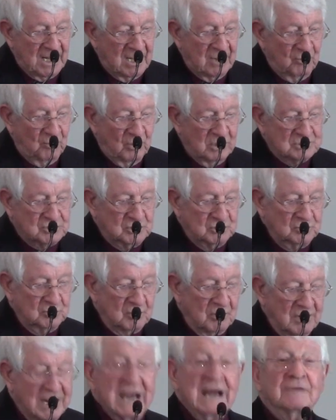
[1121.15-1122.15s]
what you
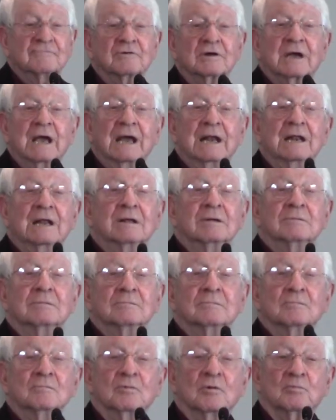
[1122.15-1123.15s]
are
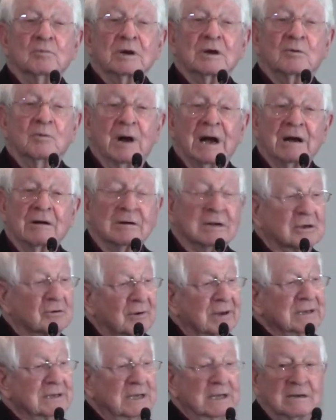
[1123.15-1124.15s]
advocating will require a
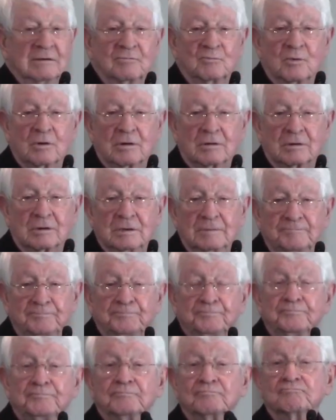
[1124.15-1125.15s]
great deal of work.
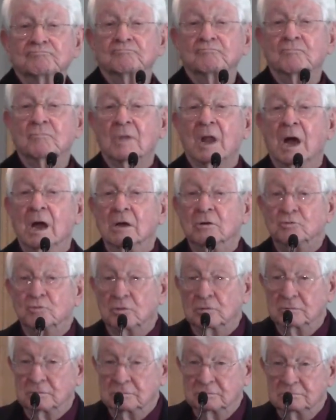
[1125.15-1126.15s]

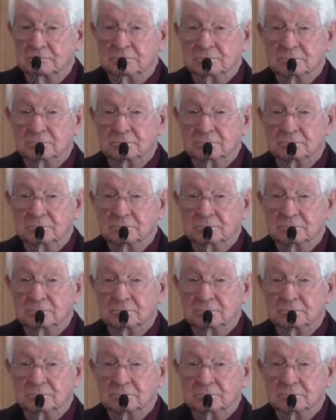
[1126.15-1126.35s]
True.